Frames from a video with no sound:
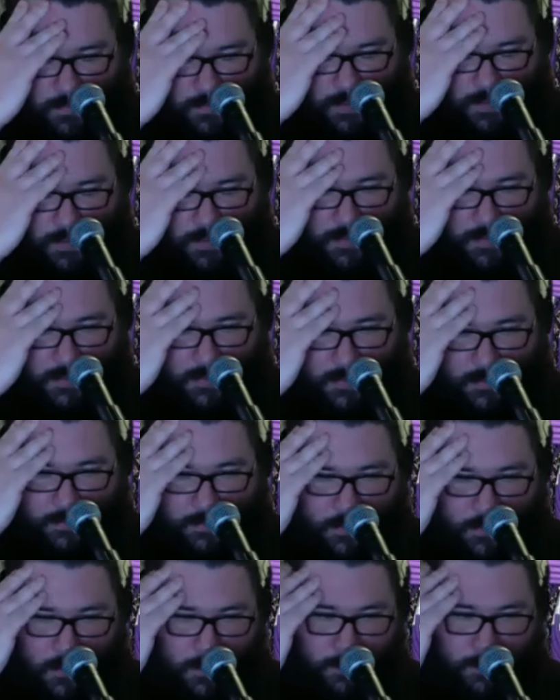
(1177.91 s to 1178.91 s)
I guess,
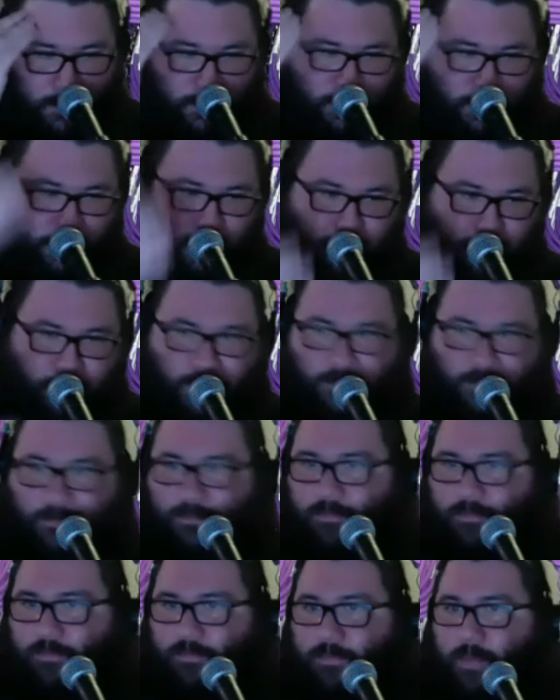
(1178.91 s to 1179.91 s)
put him
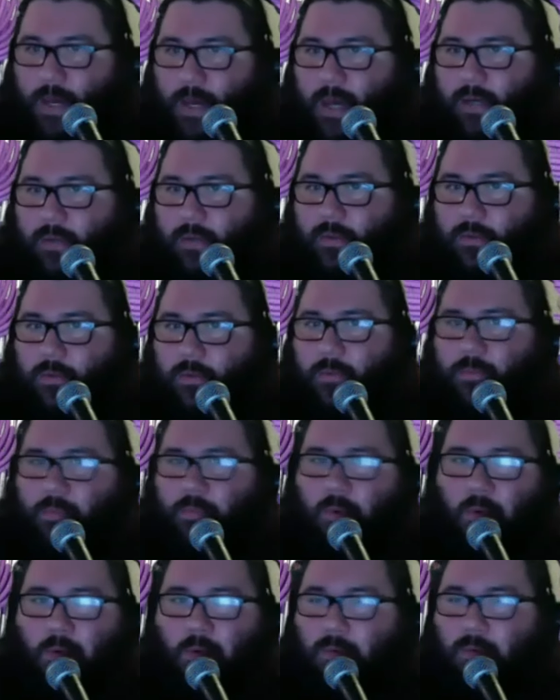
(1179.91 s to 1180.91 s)
back through the
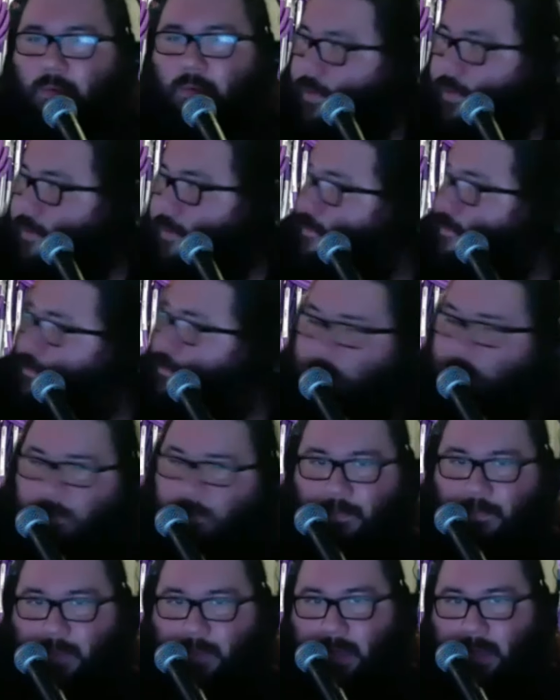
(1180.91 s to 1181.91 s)
portal in the
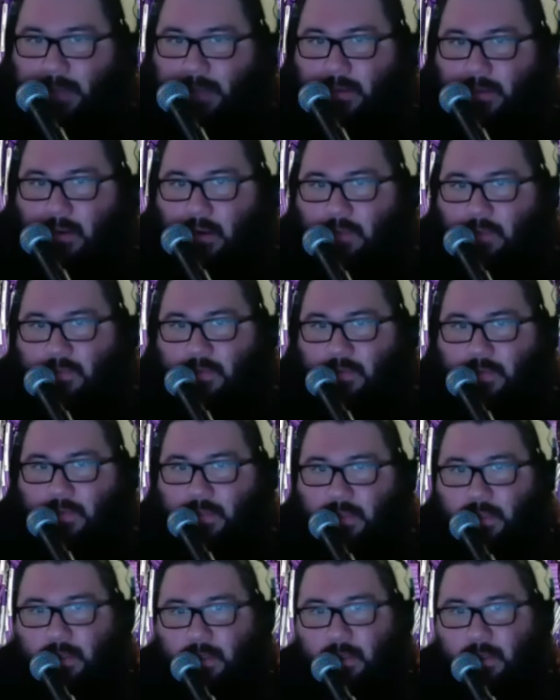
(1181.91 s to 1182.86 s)
back of the office.